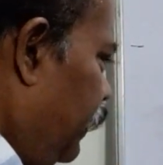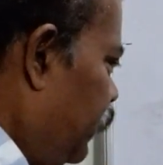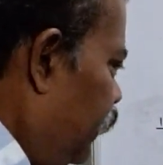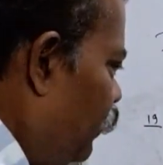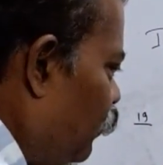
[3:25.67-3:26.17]

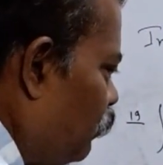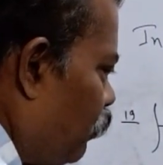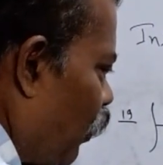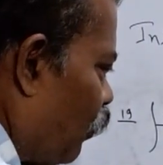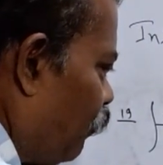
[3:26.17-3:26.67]
e to the
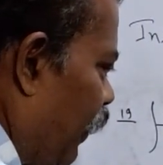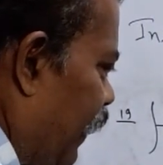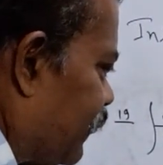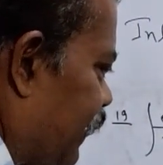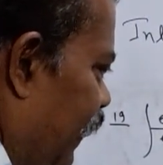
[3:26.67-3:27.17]
power of
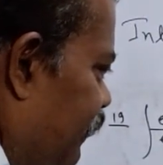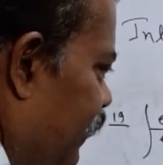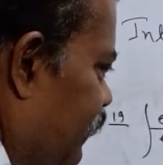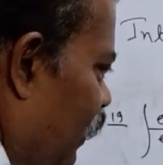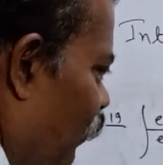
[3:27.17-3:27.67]
x
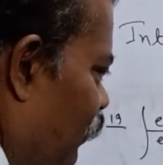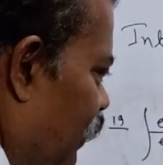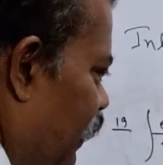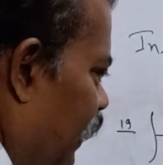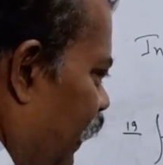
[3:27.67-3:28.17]
cancels
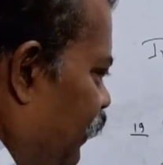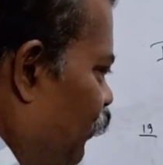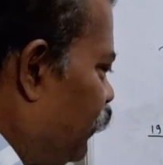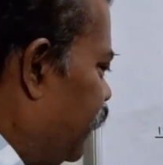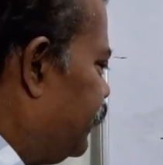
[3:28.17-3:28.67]
out and
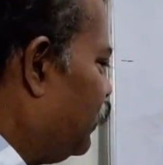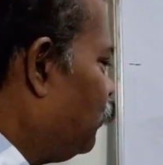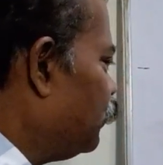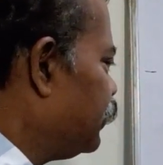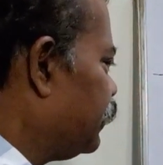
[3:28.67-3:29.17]
you get the
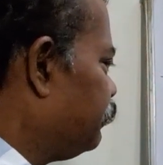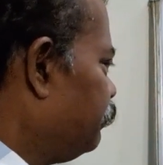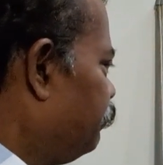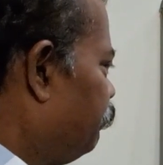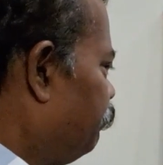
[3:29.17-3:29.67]
question.
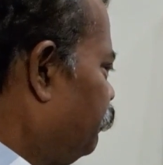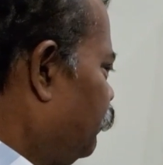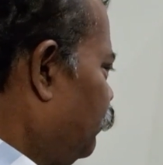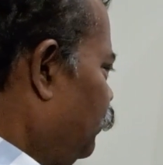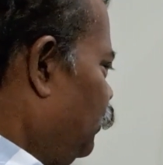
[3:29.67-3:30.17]

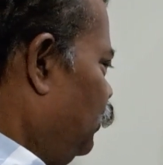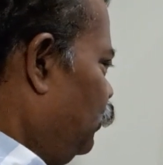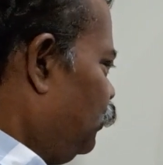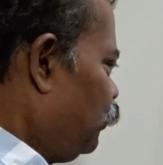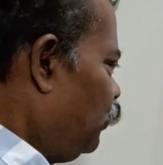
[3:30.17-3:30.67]

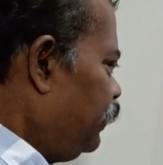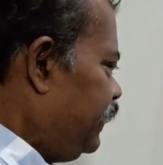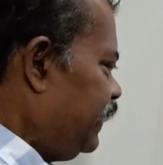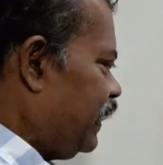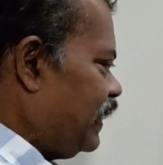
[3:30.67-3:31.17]
So
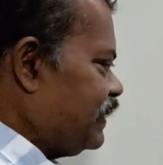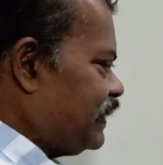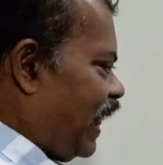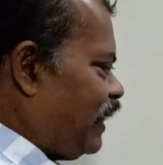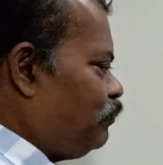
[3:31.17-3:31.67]
here a
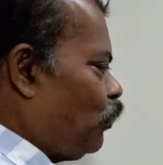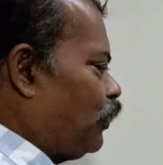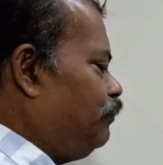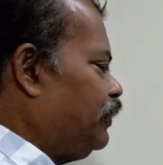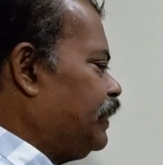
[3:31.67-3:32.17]
slight
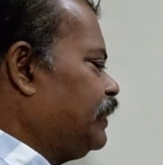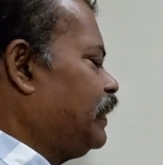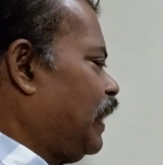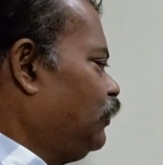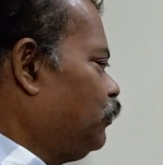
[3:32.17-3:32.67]

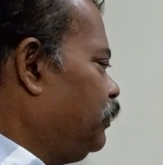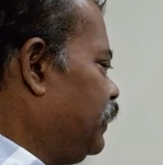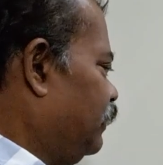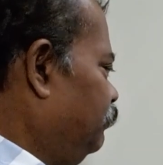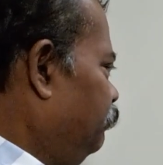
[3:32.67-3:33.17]
modification has to be
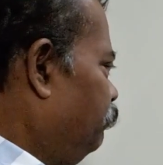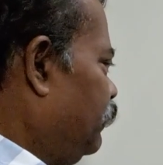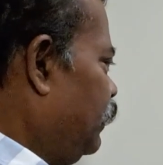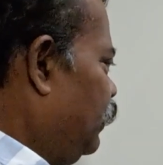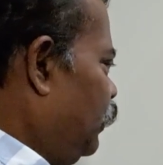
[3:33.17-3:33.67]
done,
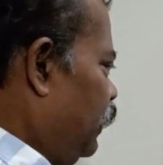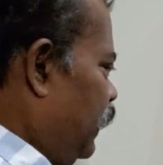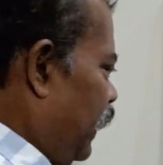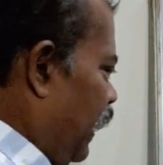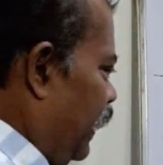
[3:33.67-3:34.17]

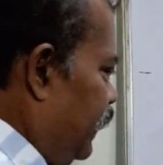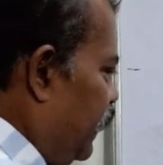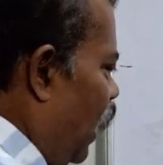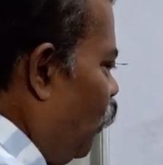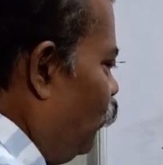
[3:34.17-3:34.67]
and
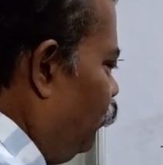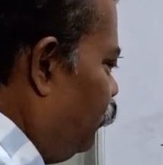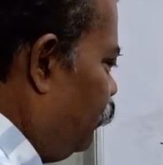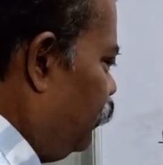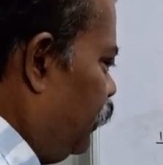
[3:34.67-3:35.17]

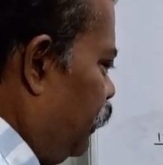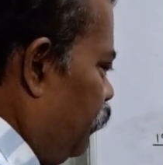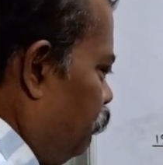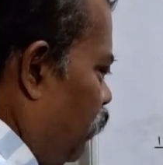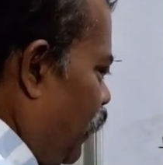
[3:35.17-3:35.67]
now
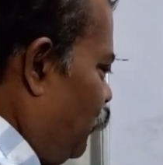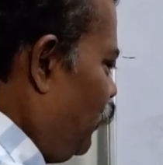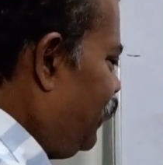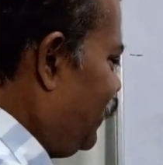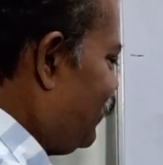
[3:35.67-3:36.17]
by
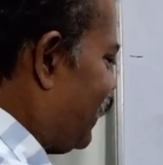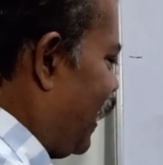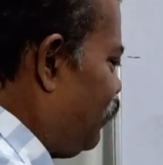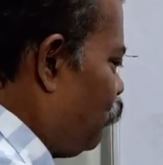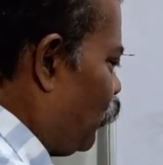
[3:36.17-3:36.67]
doing this
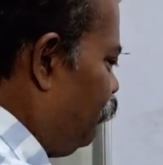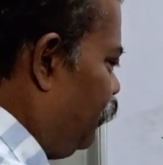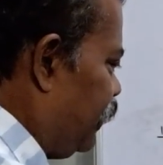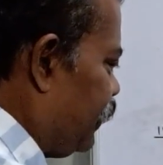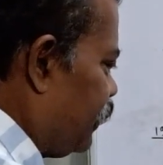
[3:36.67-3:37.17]
slight
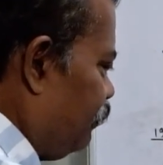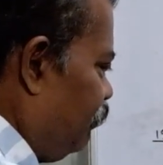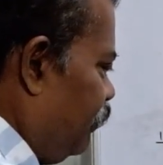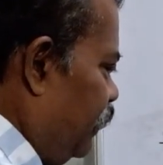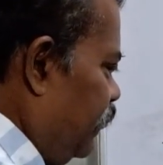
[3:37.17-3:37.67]

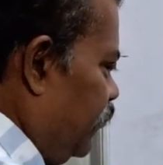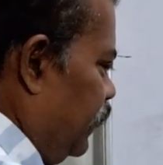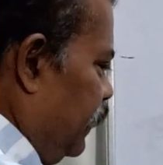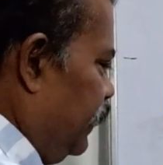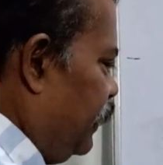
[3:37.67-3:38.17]
modification,
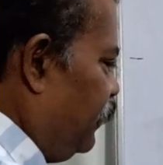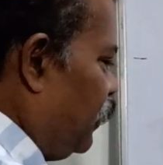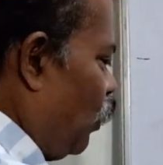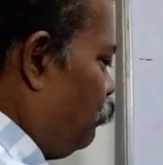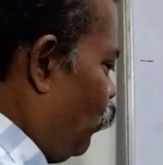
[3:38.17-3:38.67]
it is
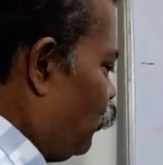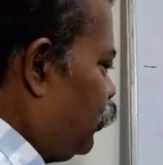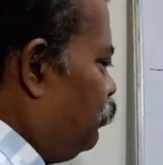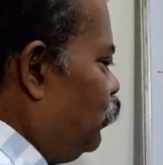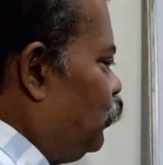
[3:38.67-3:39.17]
now
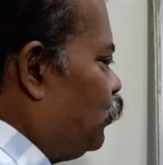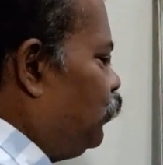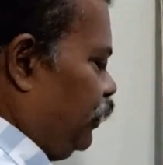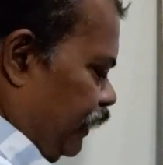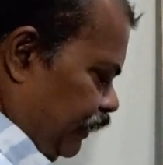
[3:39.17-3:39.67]
possible
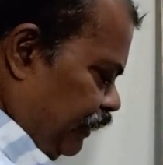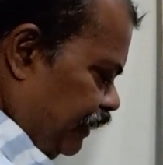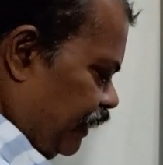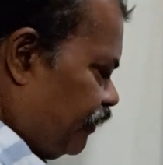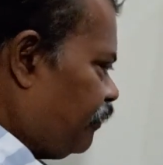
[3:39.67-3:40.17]
to
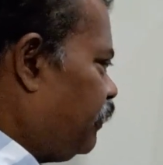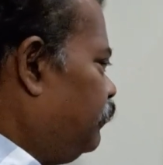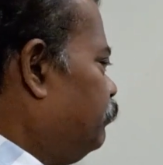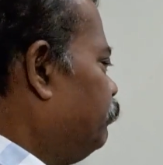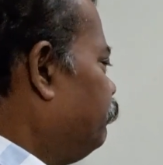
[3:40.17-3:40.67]
integrate the